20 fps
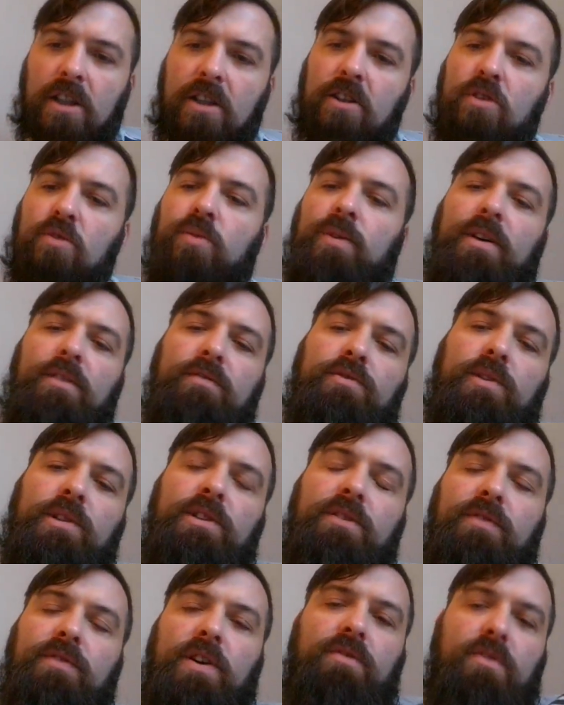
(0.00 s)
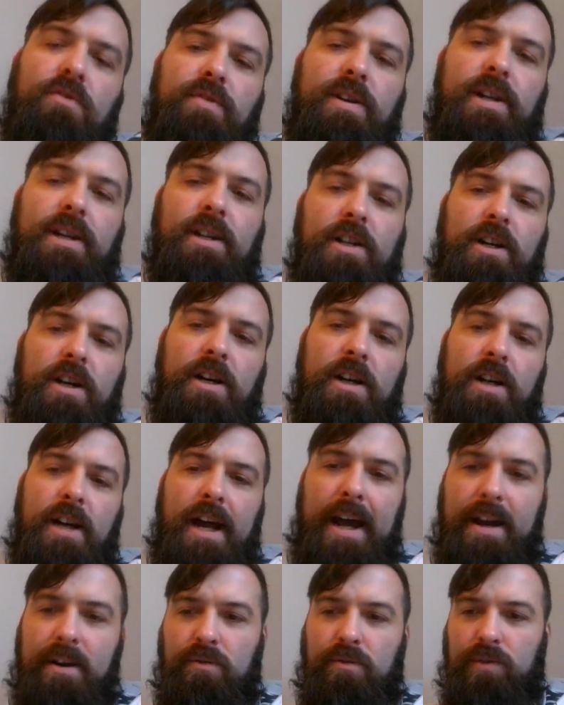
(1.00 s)
The 12.25 at red car,
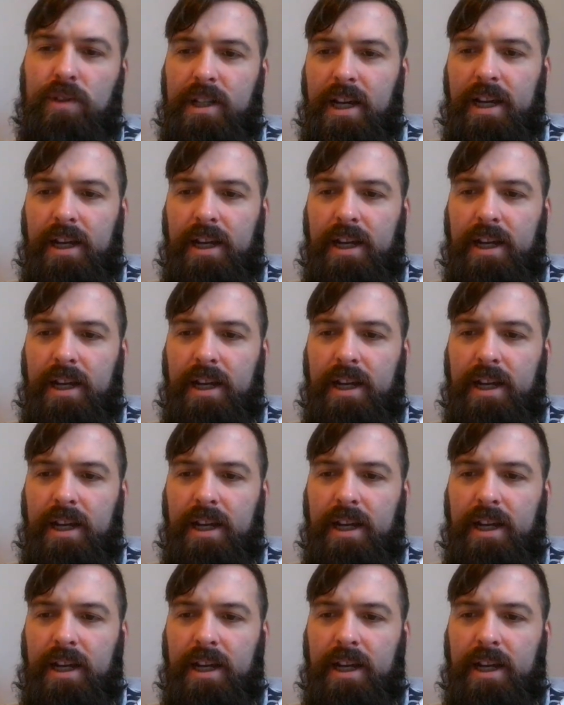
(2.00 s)
Hound